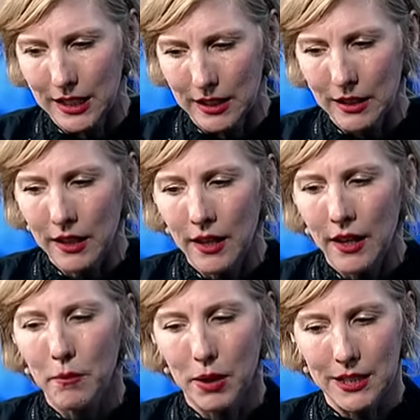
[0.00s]
year,
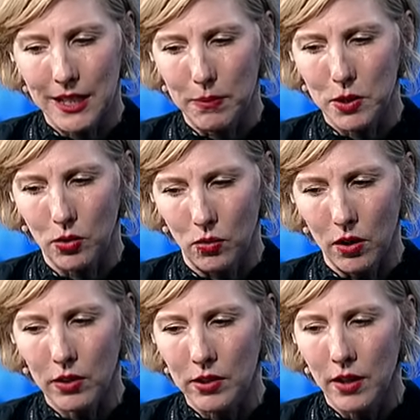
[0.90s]
plus capital
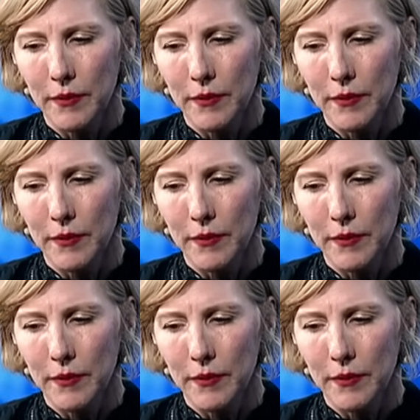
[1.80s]
growth?